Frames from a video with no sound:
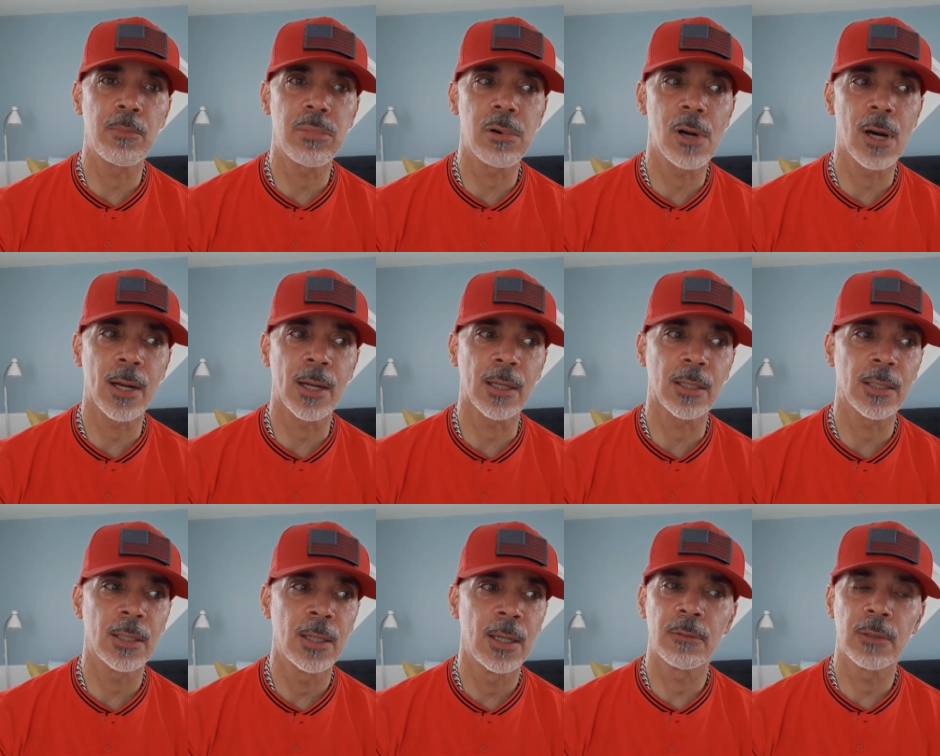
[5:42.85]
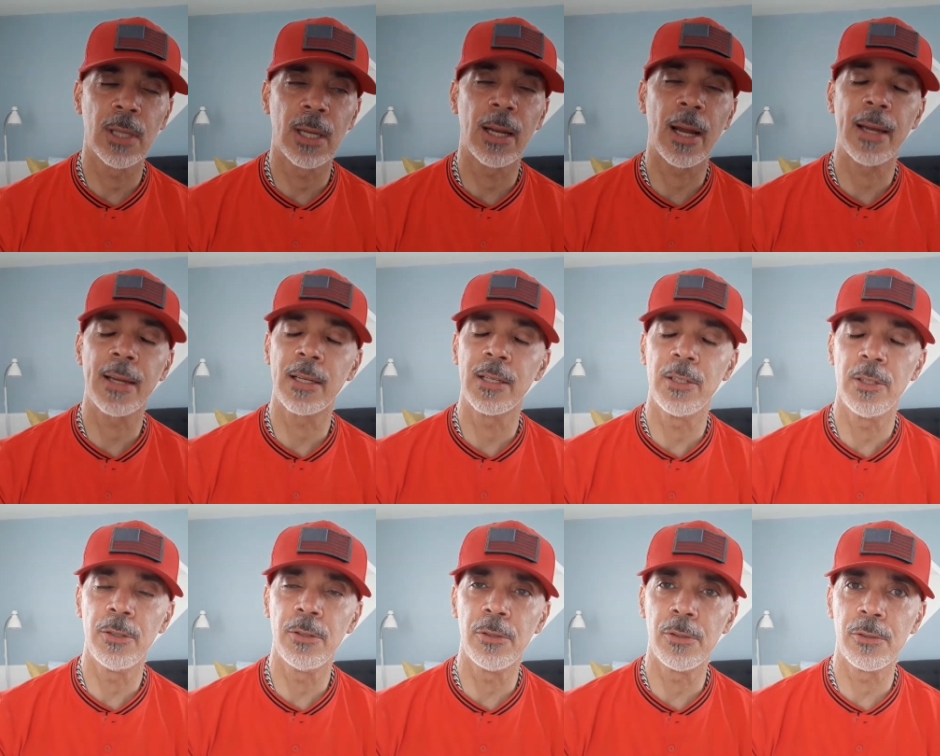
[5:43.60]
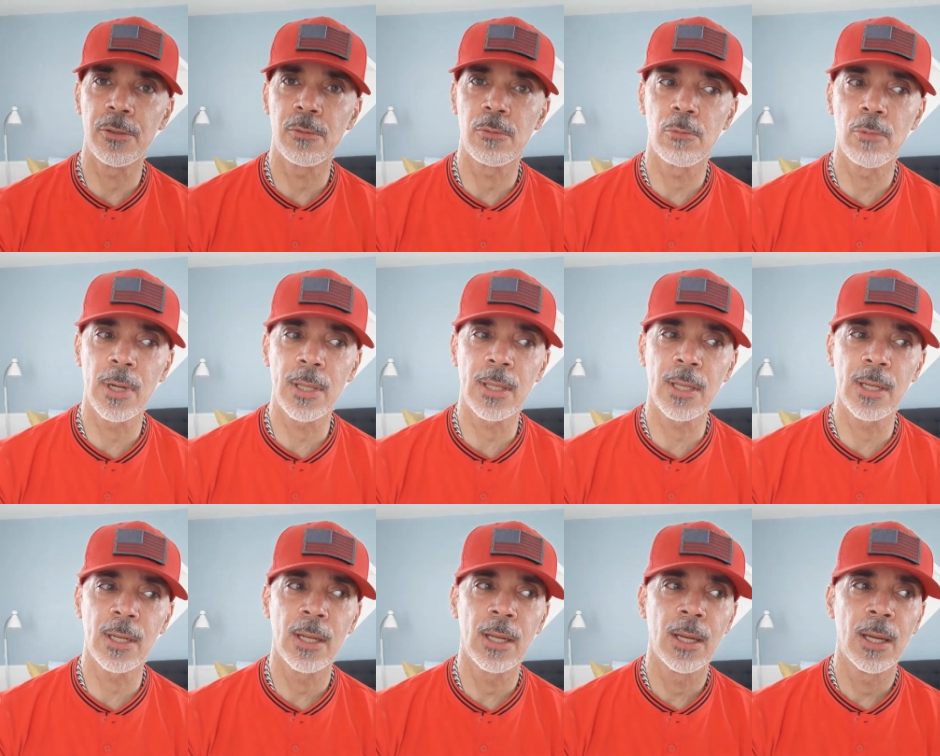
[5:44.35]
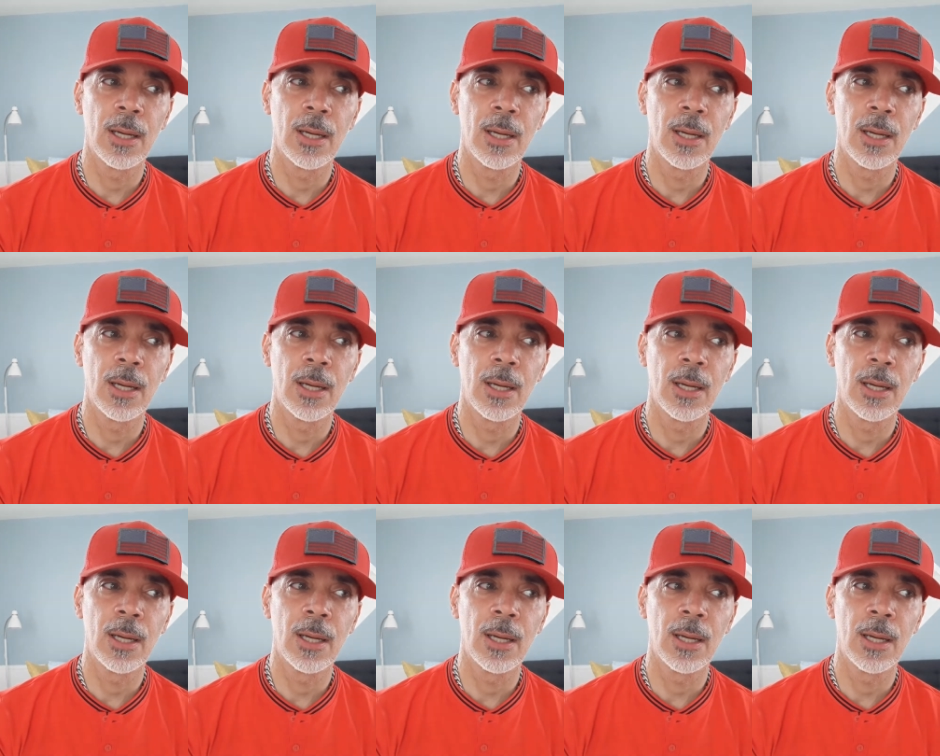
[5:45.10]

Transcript: product that I can use with it,